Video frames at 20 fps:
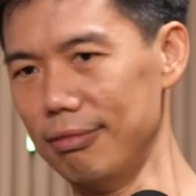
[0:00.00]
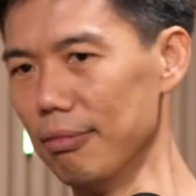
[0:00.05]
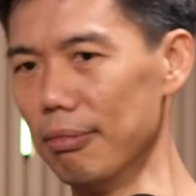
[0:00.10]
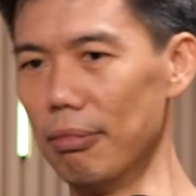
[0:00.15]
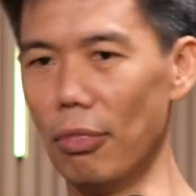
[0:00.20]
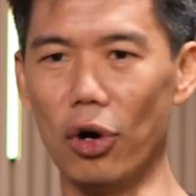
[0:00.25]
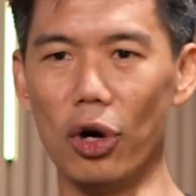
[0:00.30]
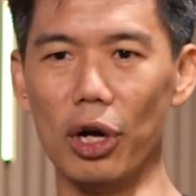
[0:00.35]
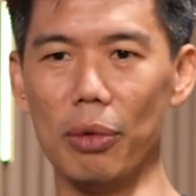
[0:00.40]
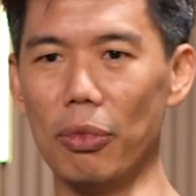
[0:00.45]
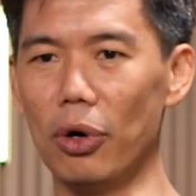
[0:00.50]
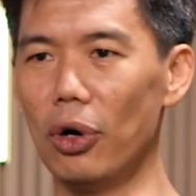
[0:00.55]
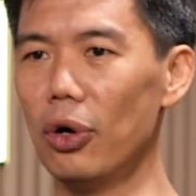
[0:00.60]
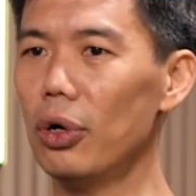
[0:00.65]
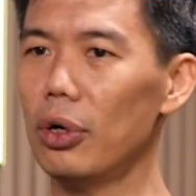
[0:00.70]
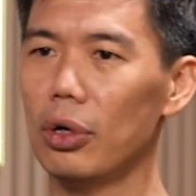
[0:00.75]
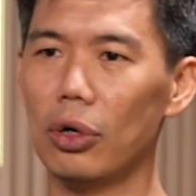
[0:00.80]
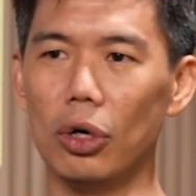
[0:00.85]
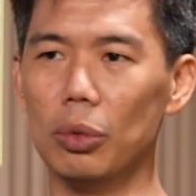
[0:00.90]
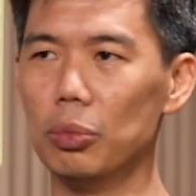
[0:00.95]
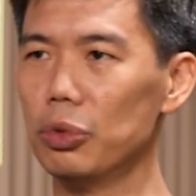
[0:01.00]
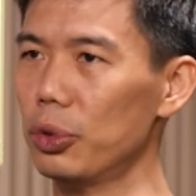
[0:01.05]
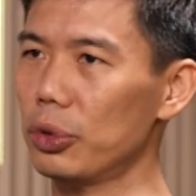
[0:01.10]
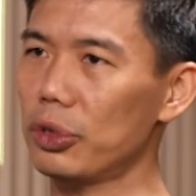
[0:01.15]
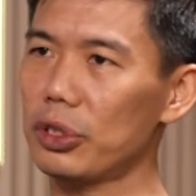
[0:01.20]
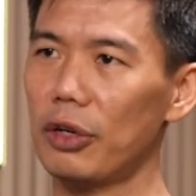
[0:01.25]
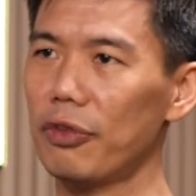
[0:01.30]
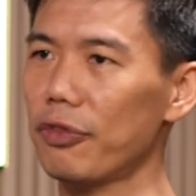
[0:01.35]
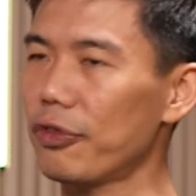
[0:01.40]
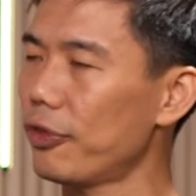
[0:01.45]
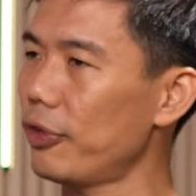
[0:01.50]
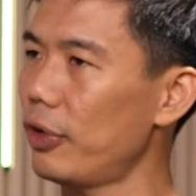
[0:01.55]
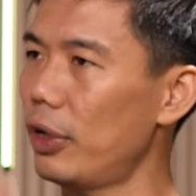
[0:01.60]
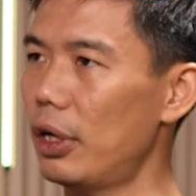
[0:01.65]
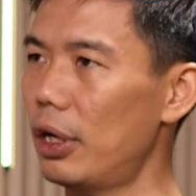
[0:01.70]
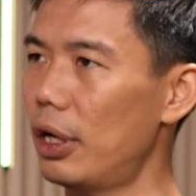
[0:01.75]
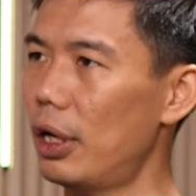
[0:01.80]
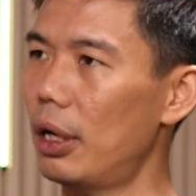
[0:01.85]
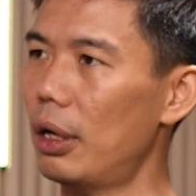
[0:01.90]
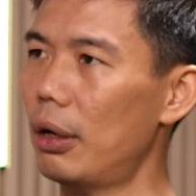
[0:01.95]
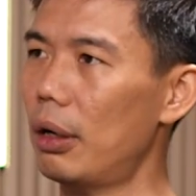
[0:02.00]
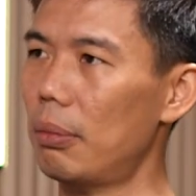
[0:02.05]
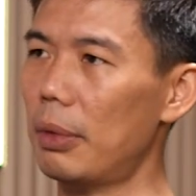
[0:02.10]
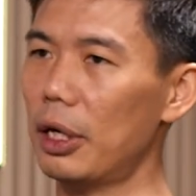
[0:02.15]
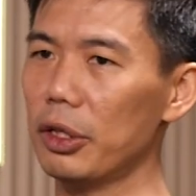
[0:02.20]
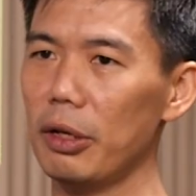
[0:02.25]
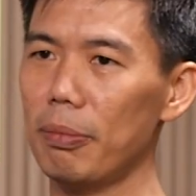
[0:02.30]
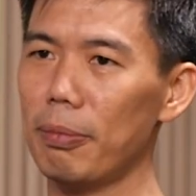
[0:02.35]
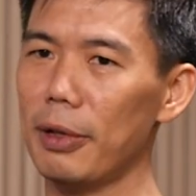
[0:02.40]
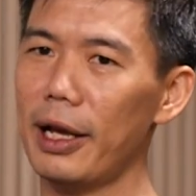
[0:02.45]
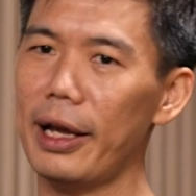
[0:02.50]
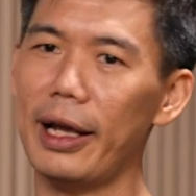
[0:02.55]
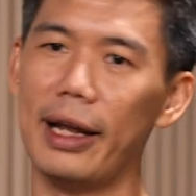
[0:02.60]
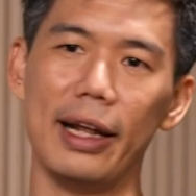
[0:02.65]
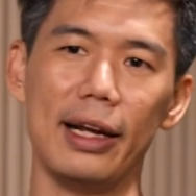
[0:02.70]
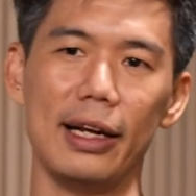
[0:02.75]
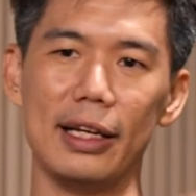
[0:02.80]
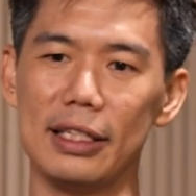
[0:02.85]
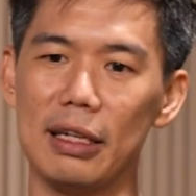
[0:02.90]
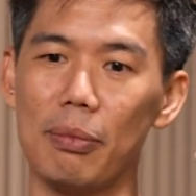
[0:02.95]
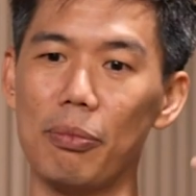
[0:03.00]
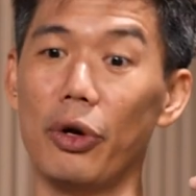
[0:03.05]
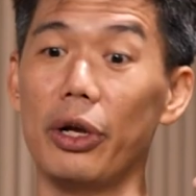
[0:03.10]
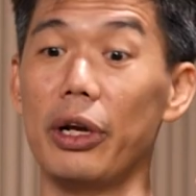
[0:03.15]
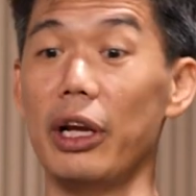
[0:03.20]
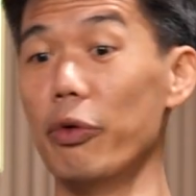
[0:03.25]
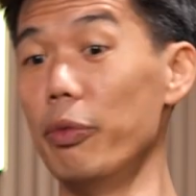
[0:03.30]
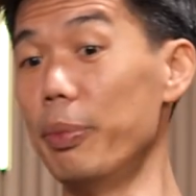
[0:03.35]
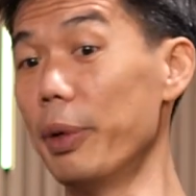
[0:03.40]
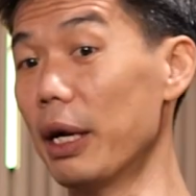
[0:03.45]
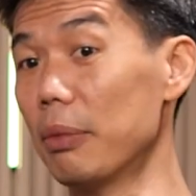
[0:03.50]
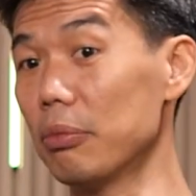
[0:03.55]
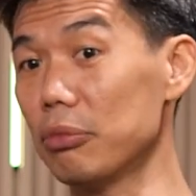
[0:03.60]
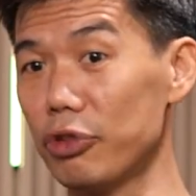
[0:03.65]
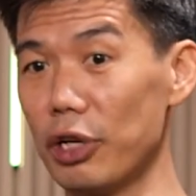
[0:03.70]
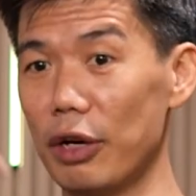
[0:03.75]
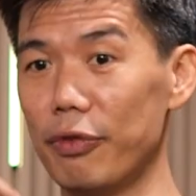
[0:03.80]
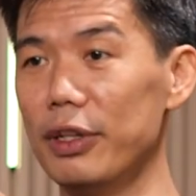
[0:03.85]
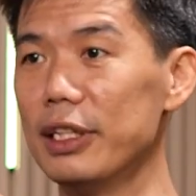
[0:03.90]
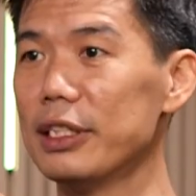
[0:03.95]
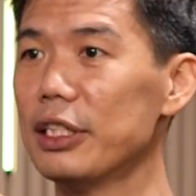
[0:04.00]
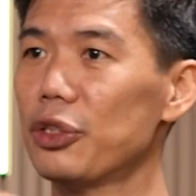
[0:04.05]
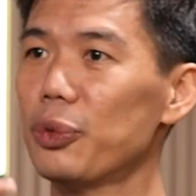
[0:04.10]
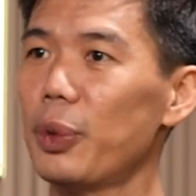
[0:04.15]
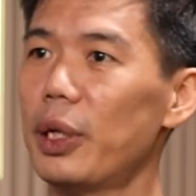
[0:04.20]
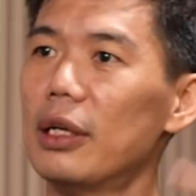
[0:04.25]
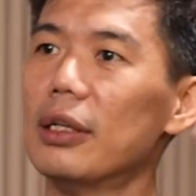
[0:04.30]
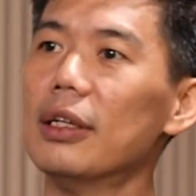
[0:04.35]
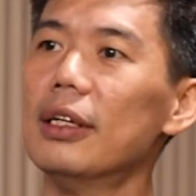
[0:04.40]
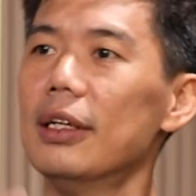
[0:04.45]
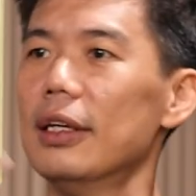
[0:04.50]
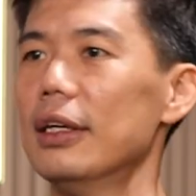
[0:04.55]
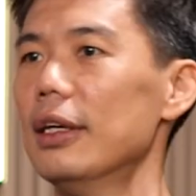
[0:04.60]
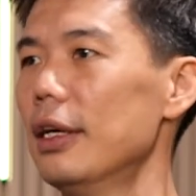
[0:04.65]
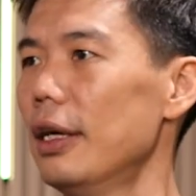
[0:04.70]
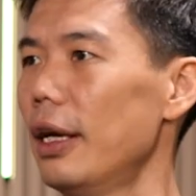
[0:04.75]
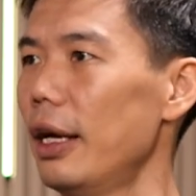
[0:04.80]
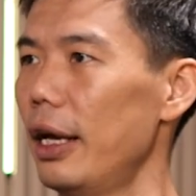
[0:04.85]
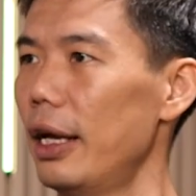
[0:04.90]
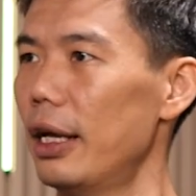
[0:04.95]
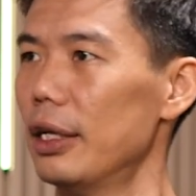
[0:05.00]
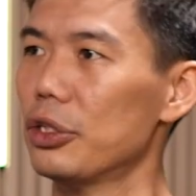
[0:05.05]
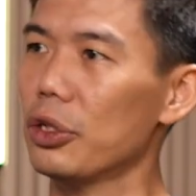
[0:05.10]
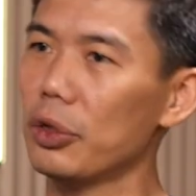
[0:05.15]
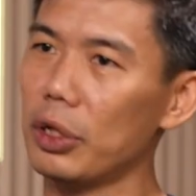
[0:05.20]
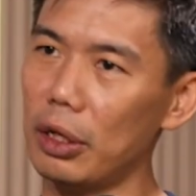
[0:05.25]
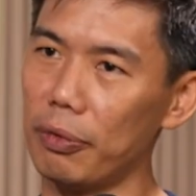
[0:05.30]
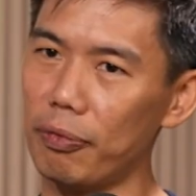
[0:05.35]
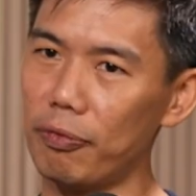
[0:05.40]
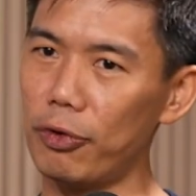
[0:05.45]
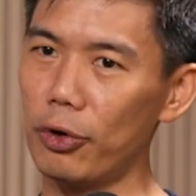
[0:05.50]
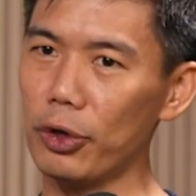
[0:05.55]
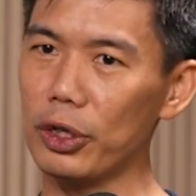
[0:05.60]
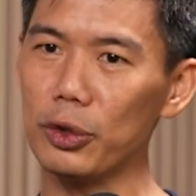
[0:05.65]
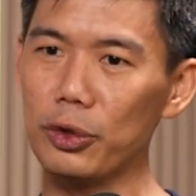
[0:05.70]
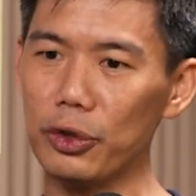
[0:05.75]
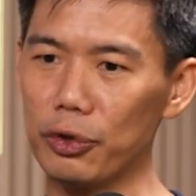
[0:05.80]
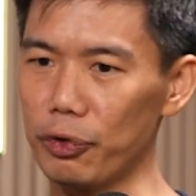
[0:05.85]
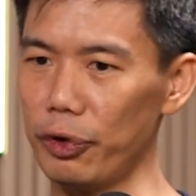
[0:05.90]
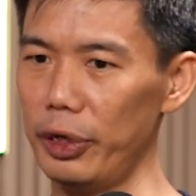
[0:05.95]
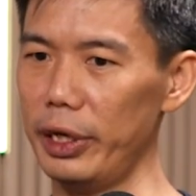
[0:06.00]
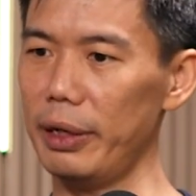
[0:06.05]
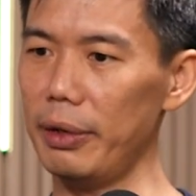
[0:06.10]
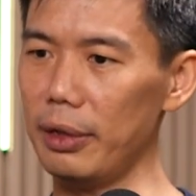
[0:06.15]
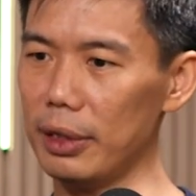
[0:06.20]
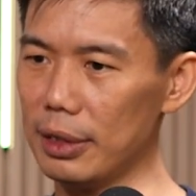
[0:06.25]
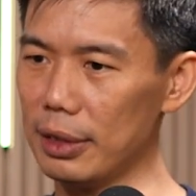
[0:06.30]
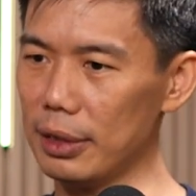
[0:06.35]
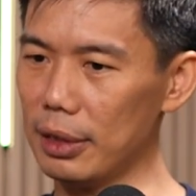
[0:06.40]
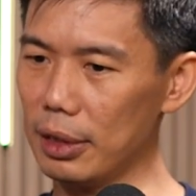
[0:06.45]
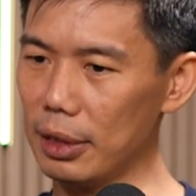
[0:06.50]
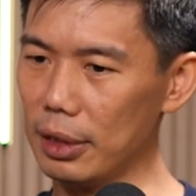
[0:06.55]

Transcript: more and more homes will sort of multiply, and then at some point they will become travelers as well. And so the focus was really